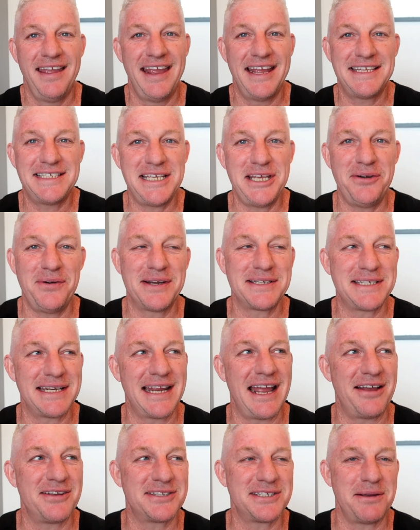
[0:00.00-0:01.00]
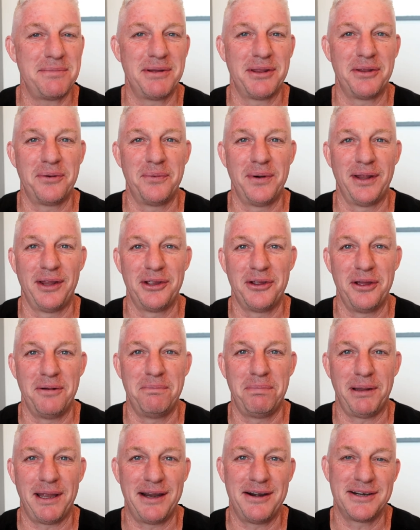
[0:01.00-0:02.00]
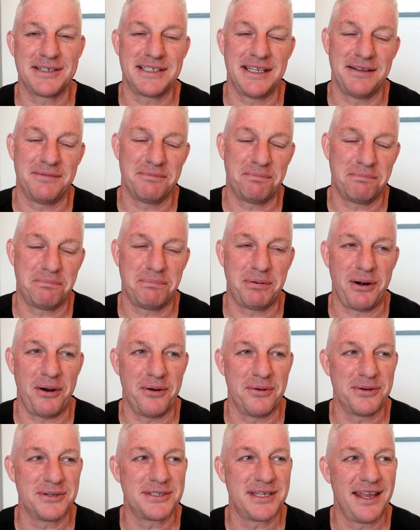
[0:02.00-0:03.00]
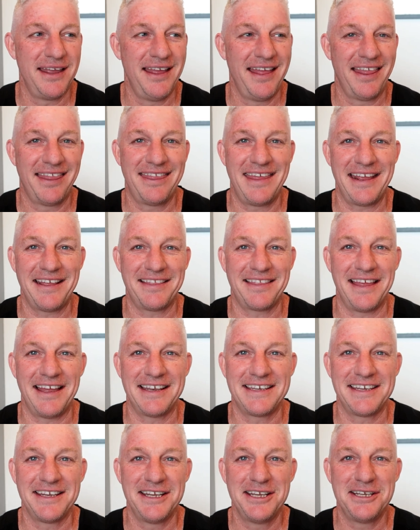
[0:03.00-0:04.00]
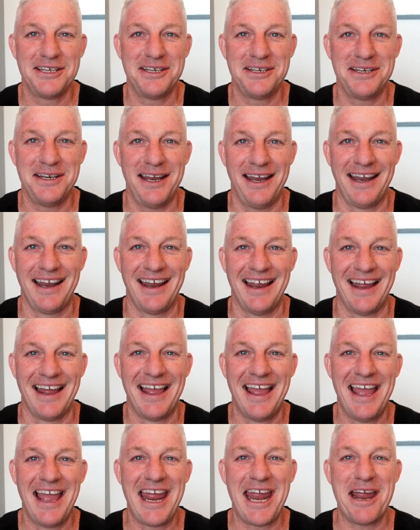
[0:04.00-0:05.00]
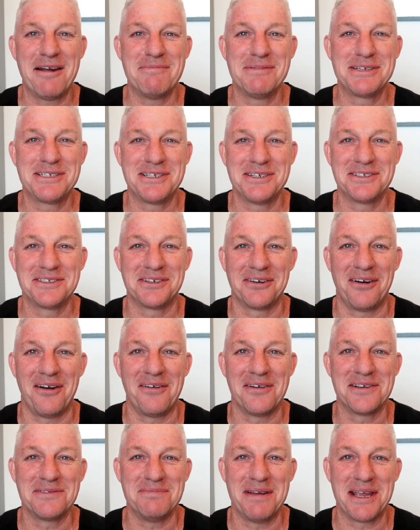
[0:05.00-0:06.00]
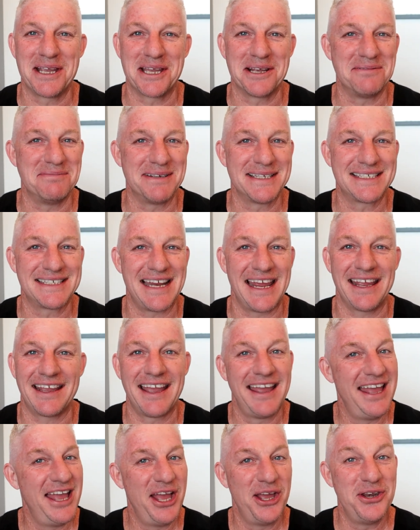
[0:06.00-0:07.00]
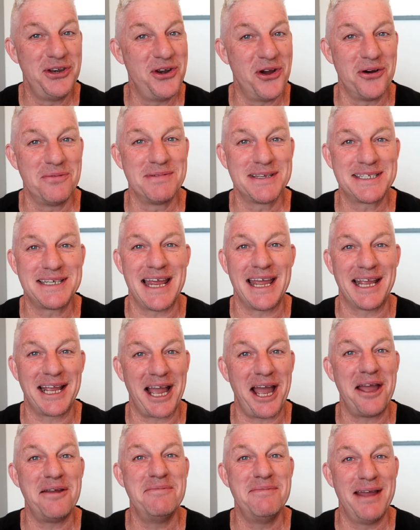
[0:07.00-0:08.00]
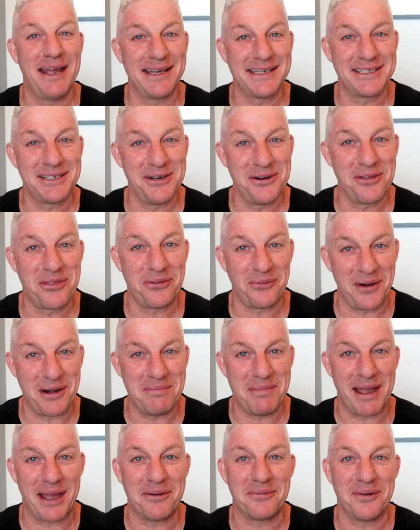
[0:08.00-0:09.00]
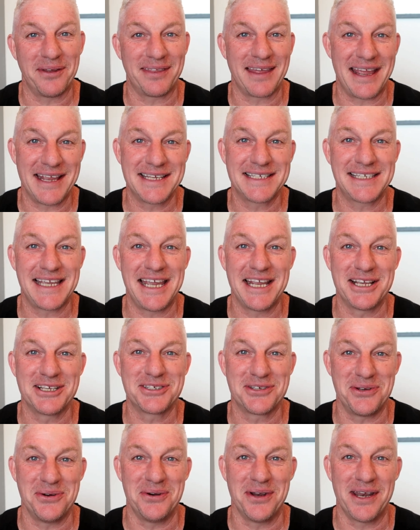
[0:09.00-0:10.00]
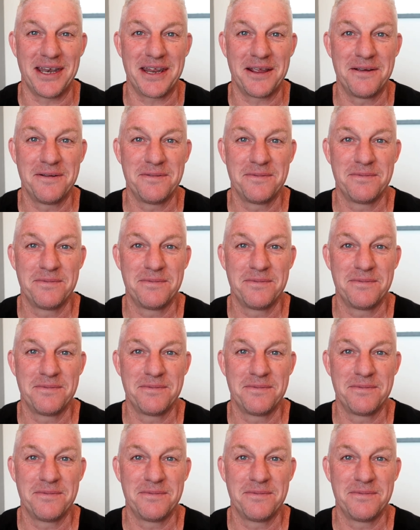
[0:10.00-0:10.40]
It's interesting how some of the really good players and pros think that amateurs are always making a mistake. No mistake. I meant to three bet with ace-king suited.